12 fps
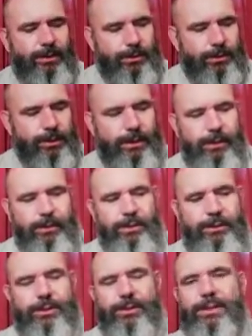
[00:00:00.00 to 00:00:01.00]
also a good
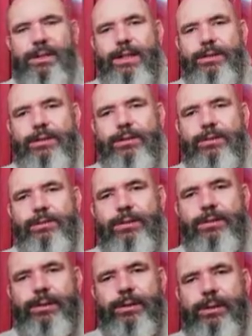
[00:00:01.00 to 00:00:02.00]
translation of the
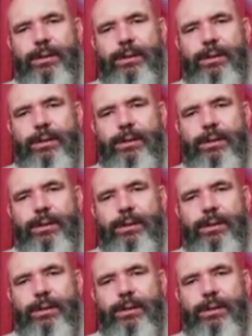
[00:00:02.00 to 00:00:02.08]
word.